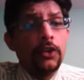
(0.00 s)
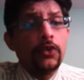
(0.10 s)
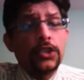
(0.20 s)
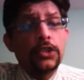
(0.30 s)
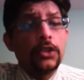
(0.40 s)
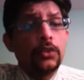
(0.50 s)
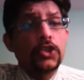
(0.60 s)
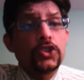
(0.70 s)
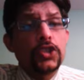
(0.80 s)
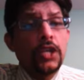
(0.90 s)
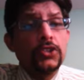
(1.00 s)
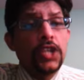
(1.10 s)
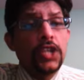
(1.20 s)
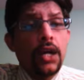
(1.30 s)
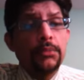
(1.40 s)
First, it was
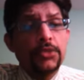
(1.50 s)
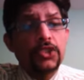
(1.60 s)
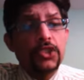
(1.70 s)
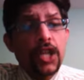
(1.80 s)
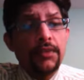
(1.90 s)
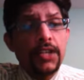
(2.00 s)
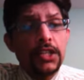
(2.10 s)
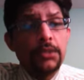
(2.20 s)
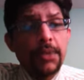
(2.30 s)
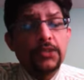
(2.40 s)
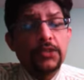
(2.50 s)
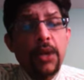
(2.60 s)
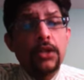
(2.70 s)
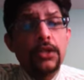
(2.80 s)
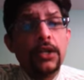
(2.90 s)
Amjad Javed, the pace
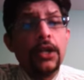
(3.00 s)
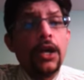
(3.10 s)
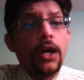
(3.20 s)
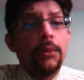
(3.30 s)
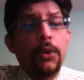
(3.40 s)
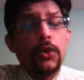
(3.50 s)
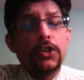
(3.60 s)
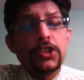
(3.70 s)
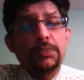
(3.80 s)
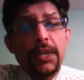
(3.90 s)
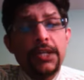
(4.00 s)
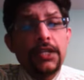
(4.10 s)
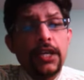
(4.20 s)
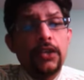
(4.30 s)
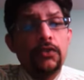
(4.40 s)
bowler, bowling
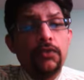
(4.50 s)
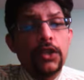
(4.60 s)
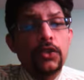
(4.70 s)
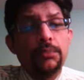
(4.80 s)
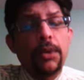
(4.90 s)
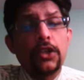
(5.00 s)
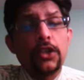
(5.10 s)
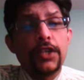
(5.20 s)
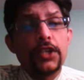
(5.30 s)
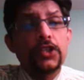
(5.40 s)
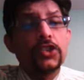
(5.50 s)
splendidly, very good bowling figures.